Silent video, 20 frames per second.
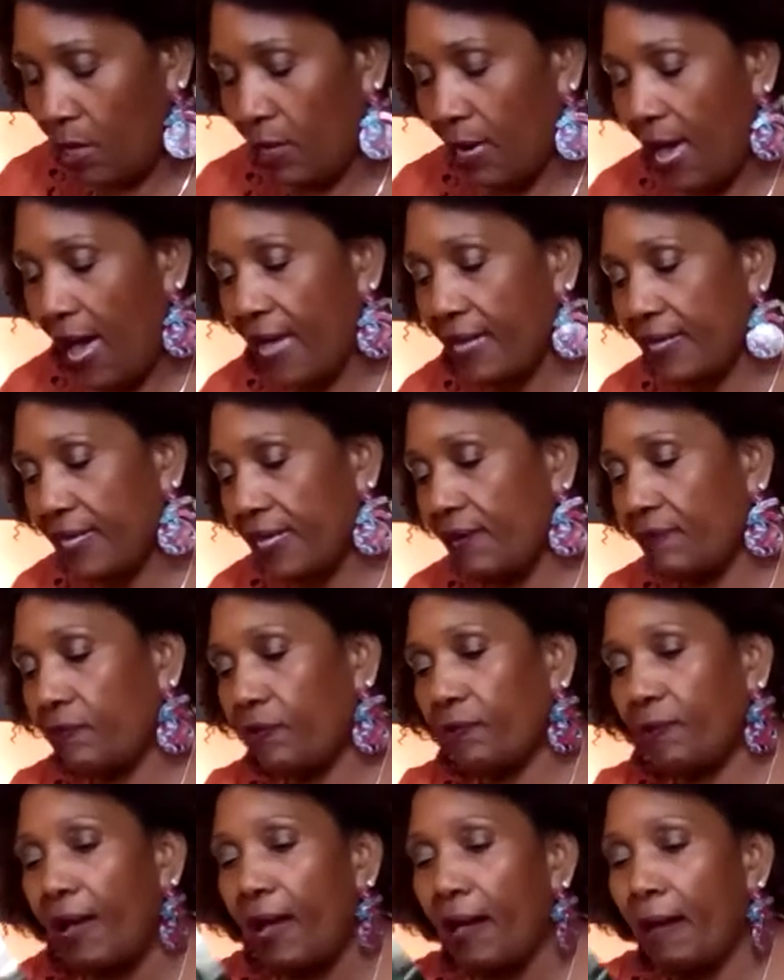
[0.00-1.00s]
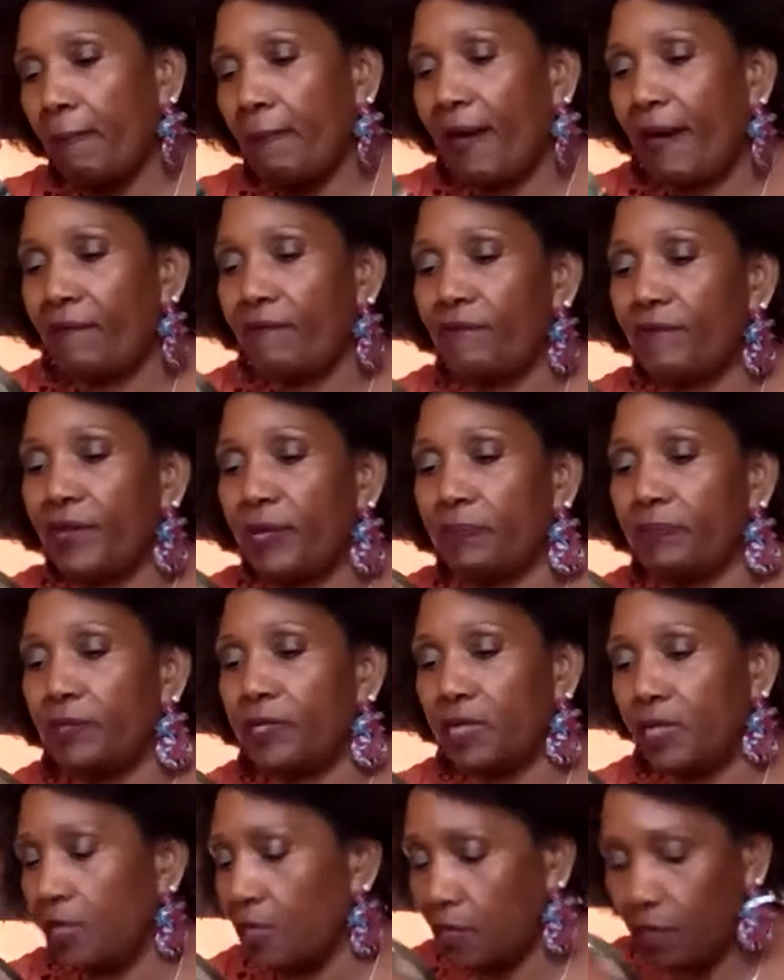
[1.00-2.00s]
I give around about
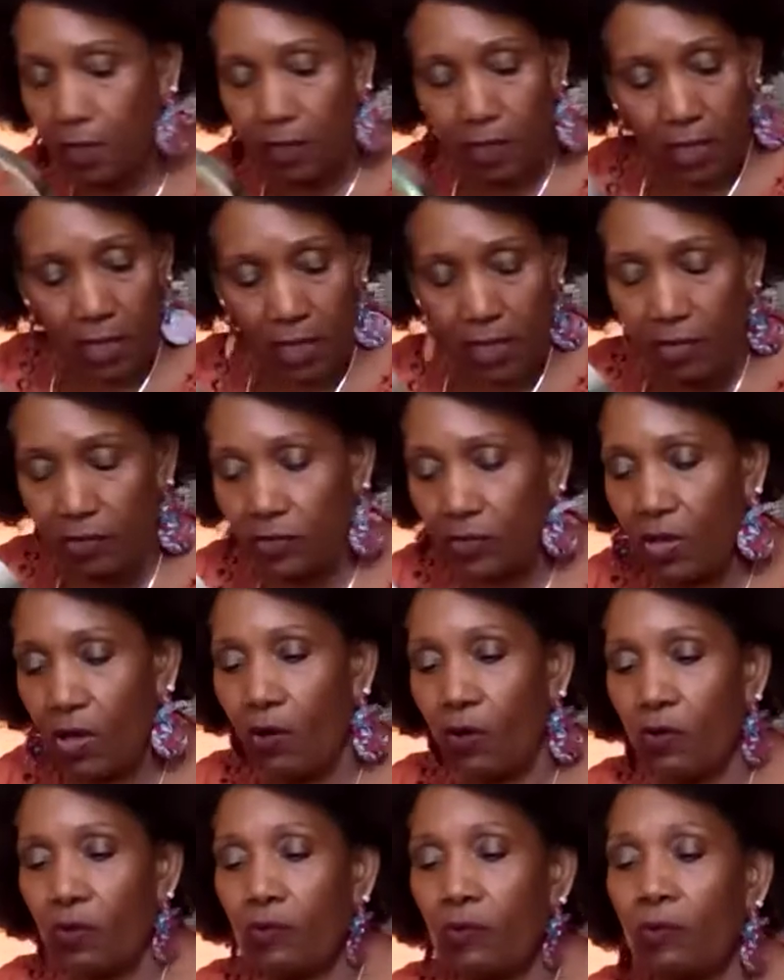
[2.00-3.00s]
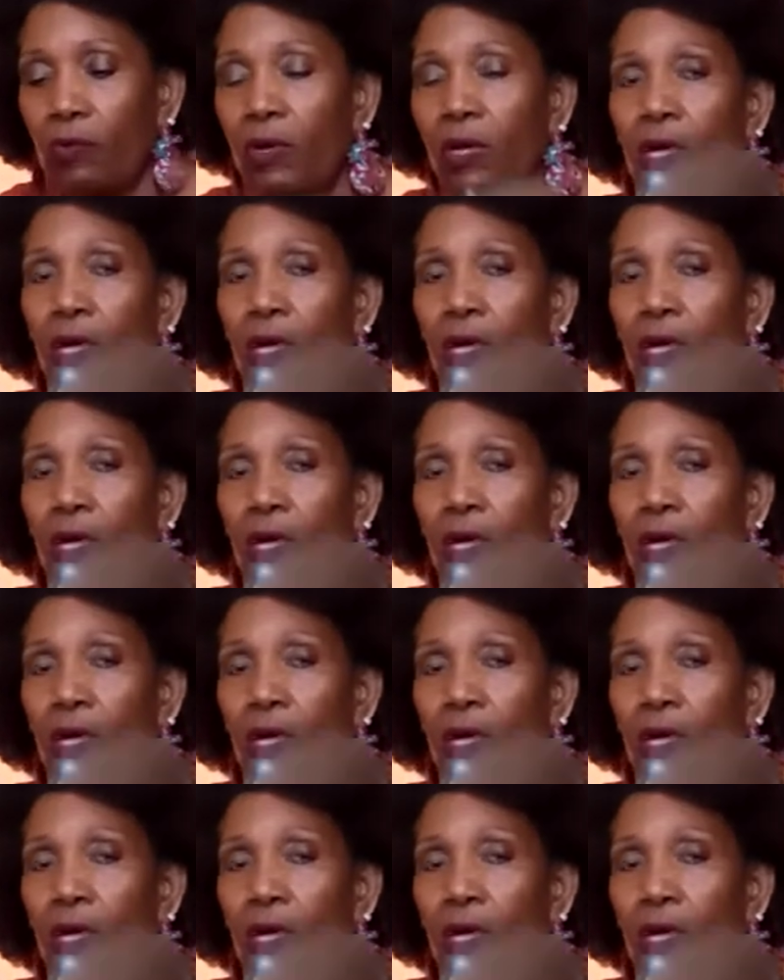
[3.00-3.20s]
15 years old.